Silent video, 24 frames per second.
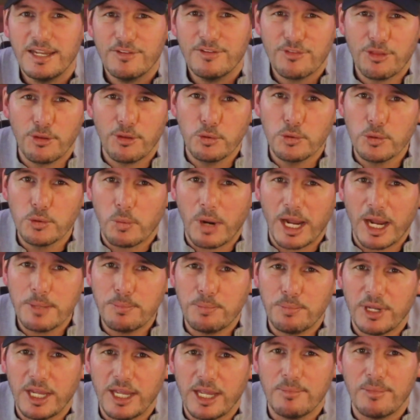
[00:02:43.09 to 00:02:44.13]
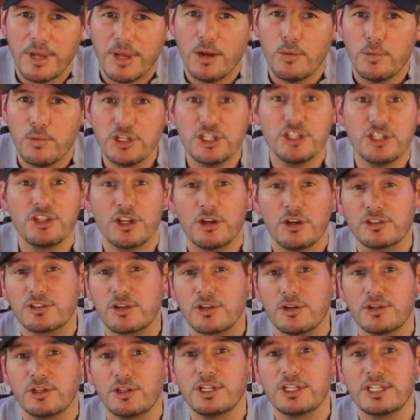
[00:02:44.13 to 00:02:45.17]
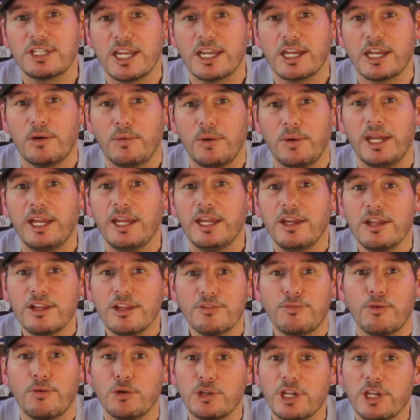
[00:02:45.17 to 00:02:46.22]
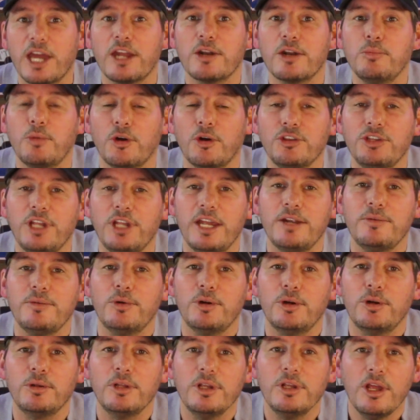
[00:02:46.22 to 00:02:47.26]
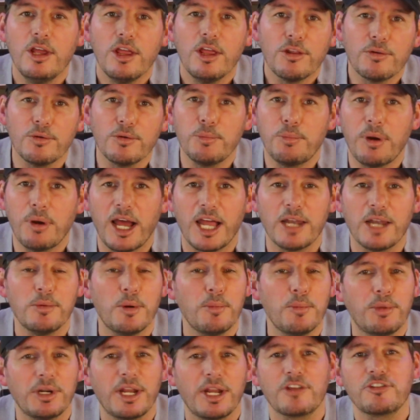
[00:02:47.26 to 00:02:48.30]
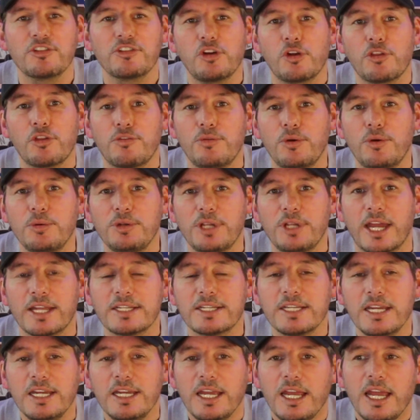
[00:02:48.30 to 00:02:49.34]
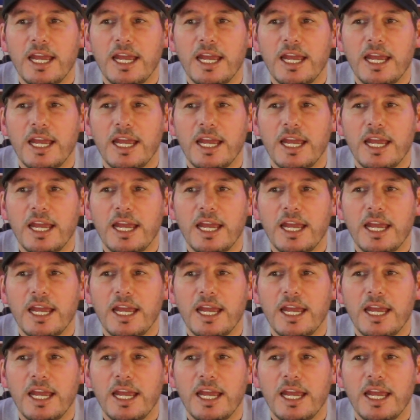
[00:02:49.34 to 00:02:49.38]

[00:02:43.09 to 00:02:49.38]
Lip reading: through the white paper, which is also going to take away the 4-year and 1 day rule through Parliament, but it hasn't got through yet.